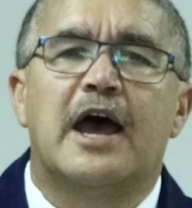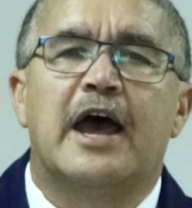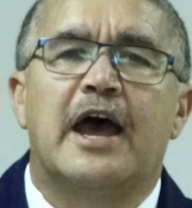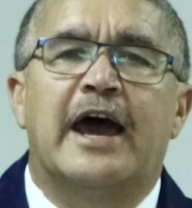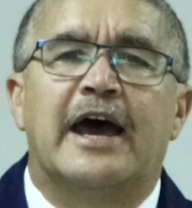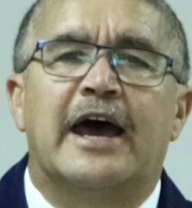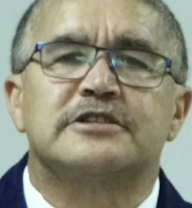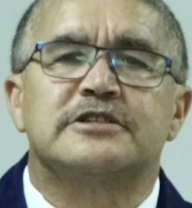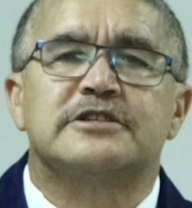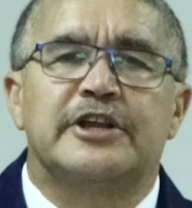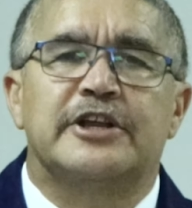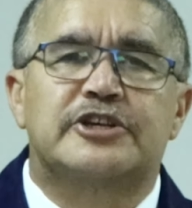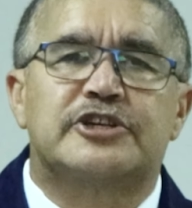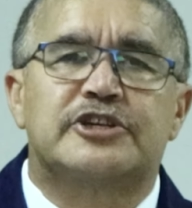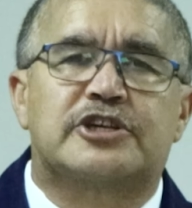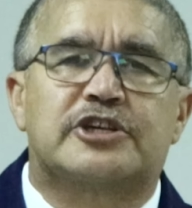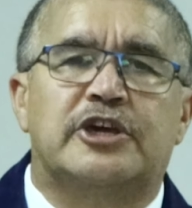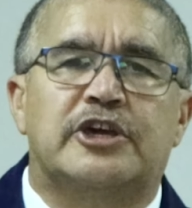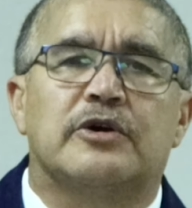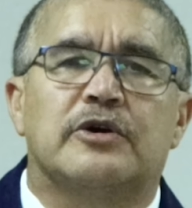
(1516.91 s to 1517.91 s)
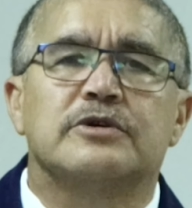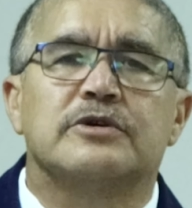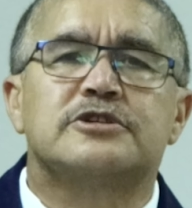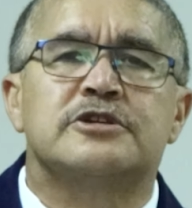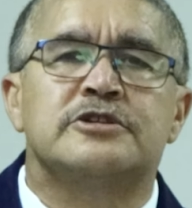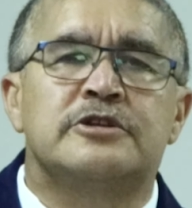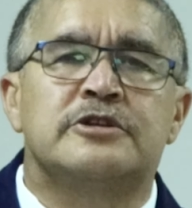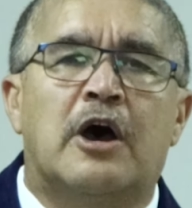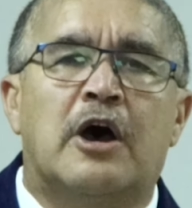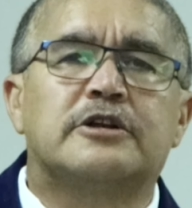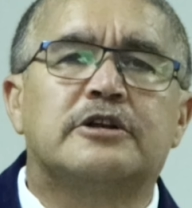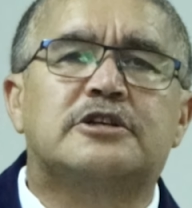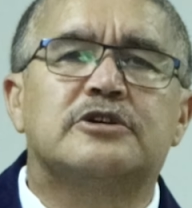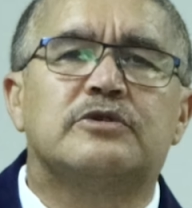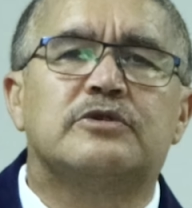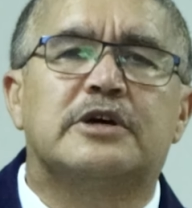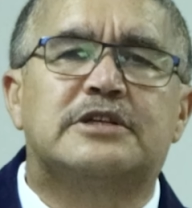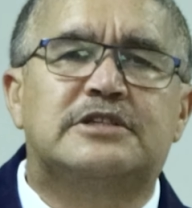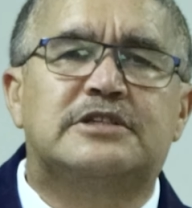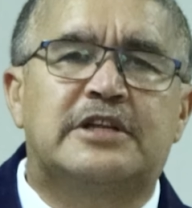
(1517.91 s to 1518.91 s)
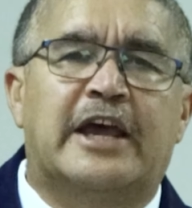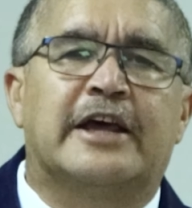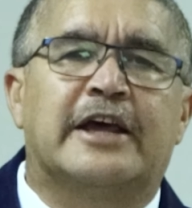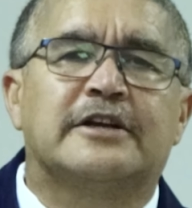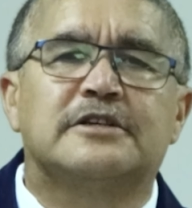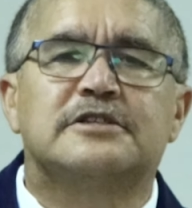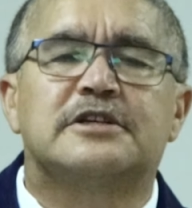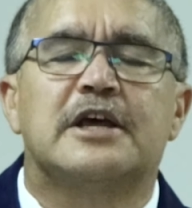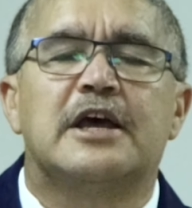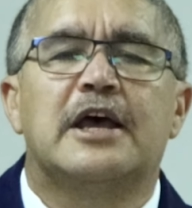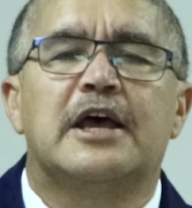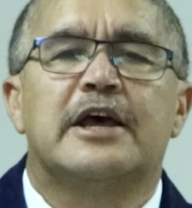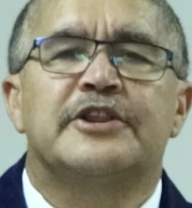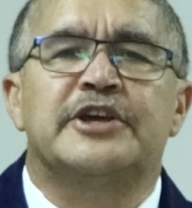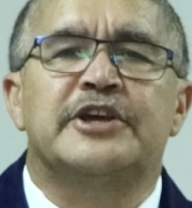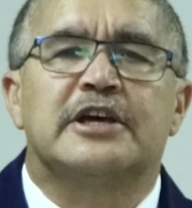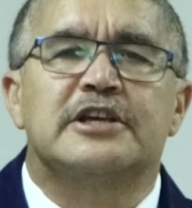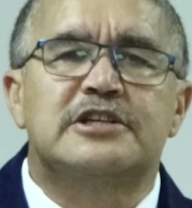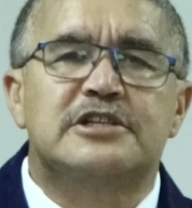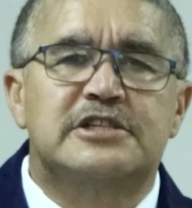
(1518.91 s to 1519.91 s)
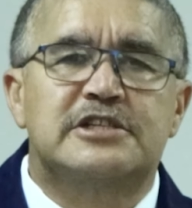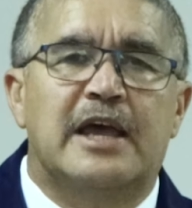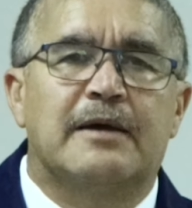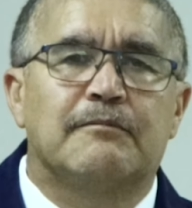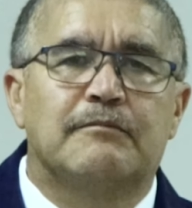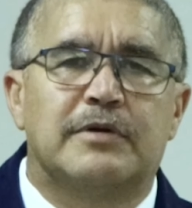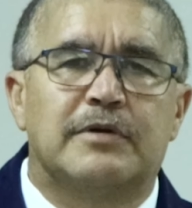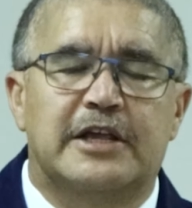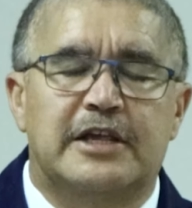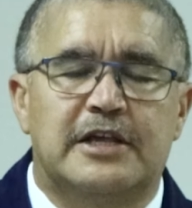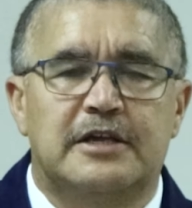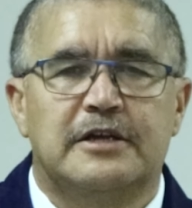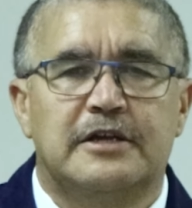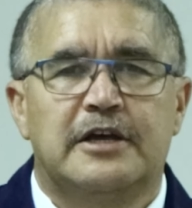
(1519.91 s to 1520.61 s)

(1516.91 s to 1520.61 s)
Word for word: as an excuse not to attend the assembly.